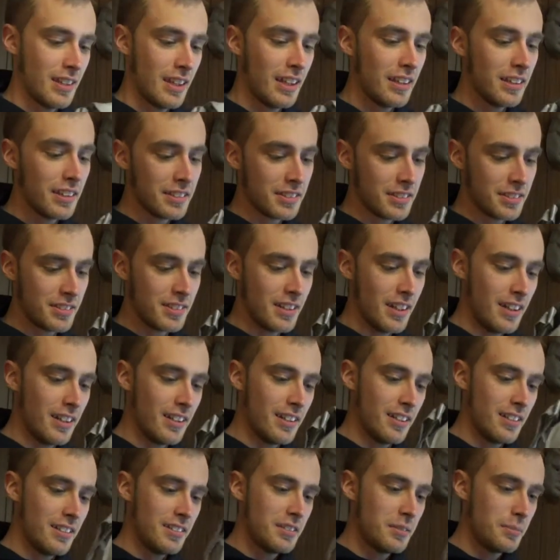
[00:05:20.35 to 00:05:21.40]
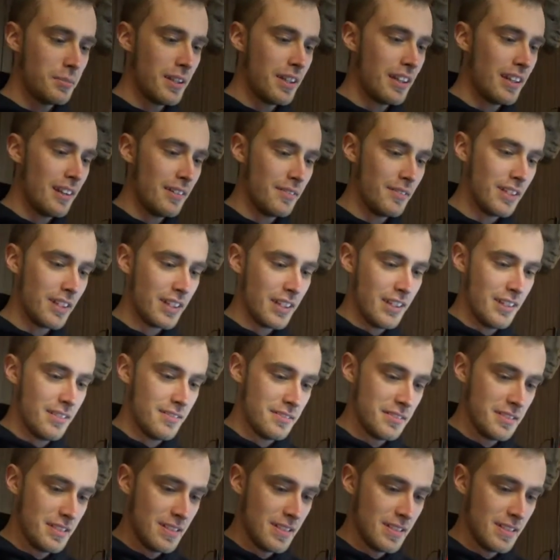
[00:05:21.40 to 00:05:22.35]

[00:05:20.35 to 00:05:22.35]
I like this carrier. This is made out of like a